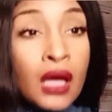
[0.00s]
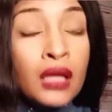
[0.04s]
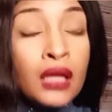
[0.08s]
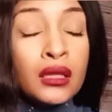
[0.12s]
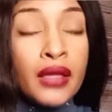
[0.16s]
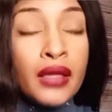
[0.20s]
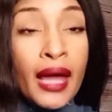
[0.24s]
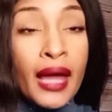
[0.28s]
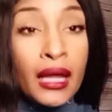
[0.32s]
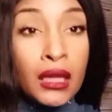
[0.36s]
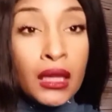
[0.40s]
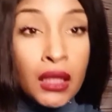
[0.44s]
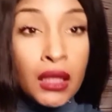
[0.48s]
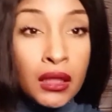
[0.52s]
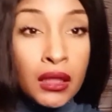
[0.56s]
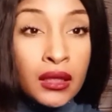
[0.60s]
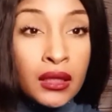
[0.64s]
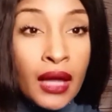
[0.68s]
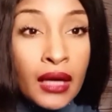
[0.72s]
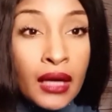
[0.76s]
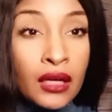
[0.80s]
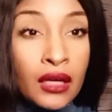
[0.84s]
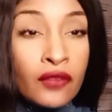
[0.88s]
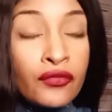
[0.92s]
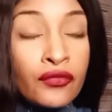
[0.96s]
that leaked
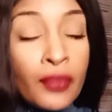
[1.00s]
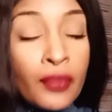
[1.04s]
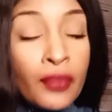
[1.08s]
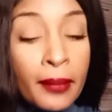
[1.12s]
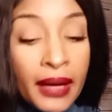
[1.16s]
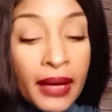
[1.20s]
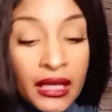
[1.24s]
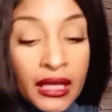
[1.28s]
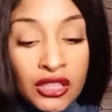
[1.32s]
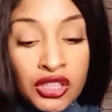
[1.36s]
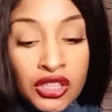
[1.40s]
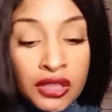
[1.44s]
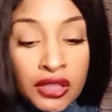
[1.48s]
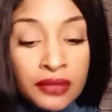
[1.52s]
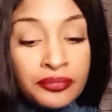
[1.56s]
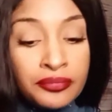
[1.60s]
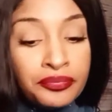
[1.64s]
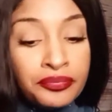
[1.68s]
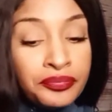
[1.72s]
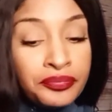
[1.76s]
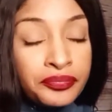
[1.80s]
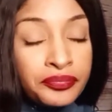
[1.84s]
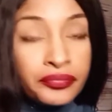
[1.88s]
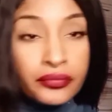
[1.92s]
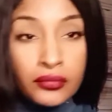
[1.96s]
that information.
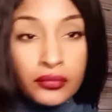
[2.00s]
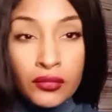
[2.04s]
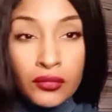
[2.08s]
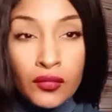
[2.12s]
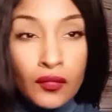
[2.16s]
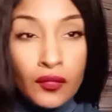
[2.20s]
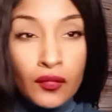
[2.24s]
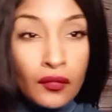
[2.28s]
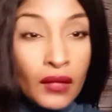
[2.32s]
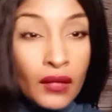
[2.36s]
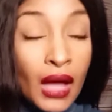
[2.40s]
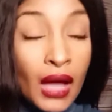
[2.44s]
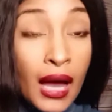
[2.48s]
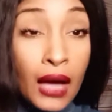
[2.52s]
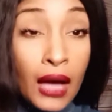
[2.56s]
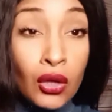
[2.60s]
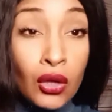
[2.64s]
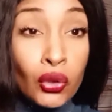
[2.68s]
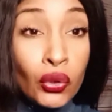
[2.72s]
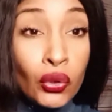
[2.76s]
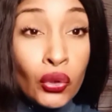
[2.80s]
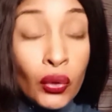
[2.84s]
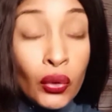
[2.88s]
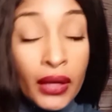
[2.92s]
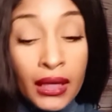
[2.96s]
I
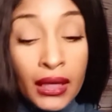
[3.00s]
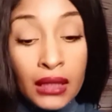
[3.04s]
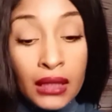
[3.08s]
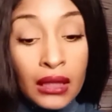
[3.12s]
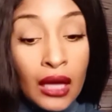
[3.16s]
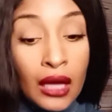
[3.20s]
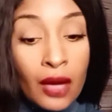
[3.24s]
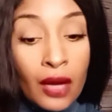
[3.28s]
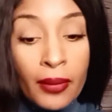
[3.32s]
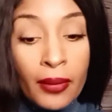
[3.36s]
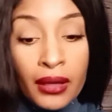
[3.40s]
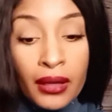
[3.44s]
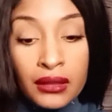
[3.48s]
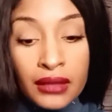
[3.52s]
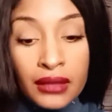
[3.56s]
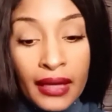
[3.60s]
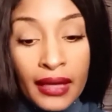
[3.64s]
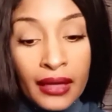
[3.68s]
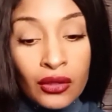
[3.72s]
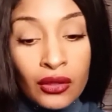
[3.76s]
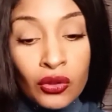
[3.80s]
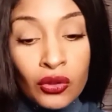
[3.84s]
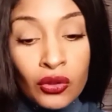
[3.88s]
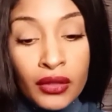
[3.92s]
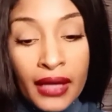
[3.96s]
don't know anything about
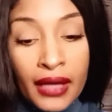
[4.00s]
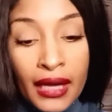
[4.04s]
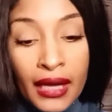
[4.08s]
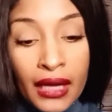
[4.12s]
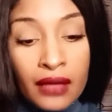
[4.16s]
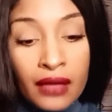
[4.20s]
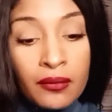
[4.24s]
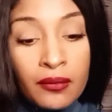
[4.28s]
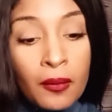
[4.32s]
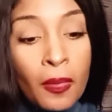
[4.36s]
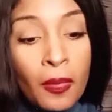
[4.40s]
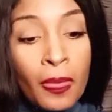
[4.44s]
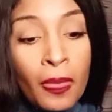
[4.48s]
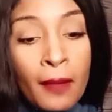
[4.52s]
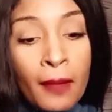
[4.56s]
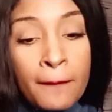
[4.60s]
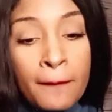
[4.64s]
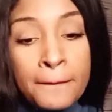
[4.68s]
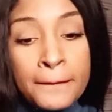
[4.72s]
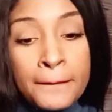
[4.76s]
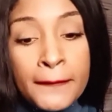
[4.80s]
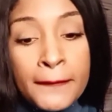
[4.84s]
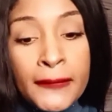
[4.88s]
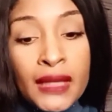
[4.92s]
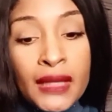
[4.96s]
that. Okay.
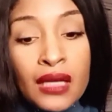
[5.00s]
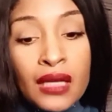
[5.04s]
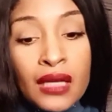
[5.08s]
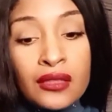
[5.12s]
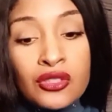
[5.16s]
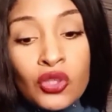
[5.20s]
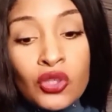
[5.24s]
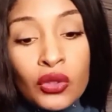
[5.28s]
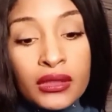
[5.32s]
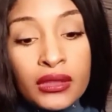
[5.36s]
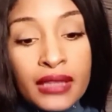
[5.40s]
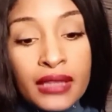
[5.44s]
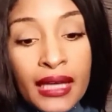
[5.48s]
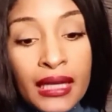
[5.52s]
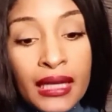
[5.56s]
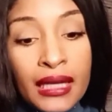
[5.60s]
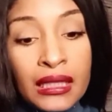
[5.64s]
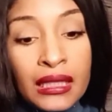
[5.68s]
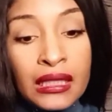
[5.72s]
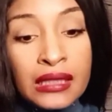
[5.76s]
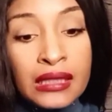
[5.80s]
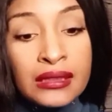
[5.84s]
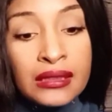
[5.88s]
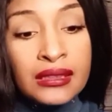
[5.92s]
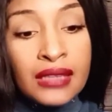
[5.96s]
So then
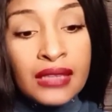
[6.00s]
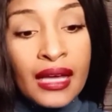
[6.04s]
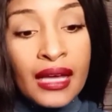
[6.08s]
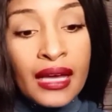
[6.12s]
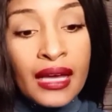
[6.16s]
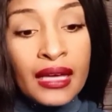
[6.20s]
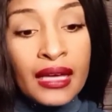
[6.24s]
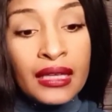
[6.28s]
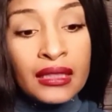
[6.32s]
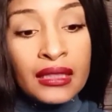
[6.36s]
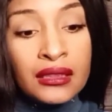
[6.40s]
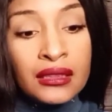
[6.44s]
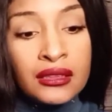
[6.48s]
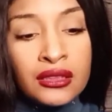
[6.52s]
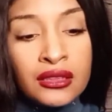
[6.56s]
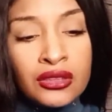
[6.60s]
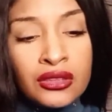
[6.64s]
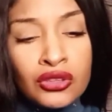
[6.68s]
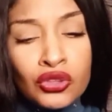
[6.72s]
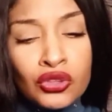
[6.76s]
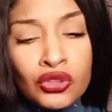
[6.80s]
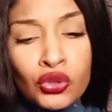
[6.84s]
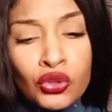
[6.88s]
he says,